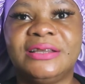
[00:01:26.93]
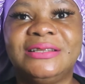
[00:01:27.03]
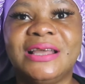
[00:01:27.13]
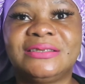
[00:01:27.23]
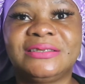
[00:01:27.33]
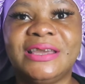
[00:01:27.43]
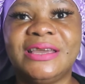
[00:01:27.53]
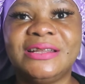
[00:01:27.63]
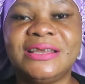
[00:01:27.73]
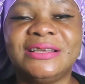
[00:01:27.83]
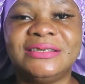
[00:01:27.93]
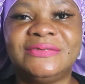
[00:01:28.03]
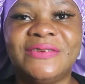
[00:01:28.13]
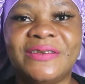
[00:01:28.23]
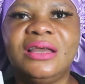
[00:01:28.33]
Their skin
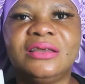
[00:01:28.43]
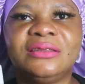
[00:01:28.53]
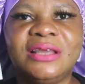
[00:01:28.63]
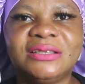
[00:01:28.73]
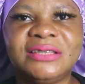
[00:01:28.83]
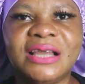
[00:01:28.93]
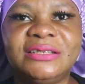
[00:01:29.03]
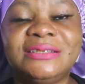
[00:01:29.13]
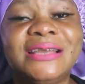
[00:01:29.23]
is very. They said